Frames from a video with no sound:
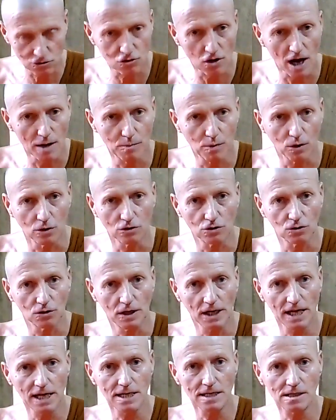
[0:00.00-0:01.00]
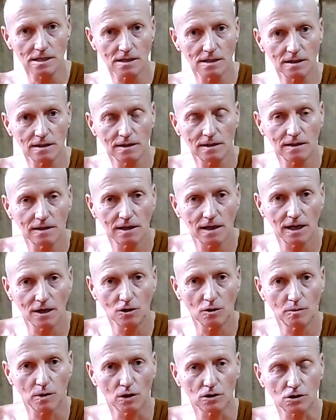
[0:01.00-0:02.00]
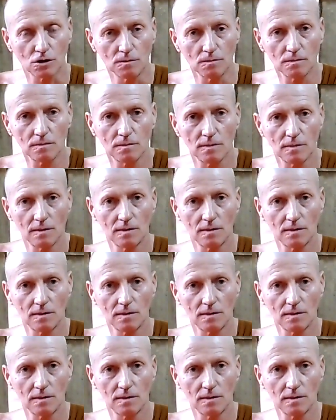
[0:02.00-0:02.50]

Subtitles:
your bottom are 3 points.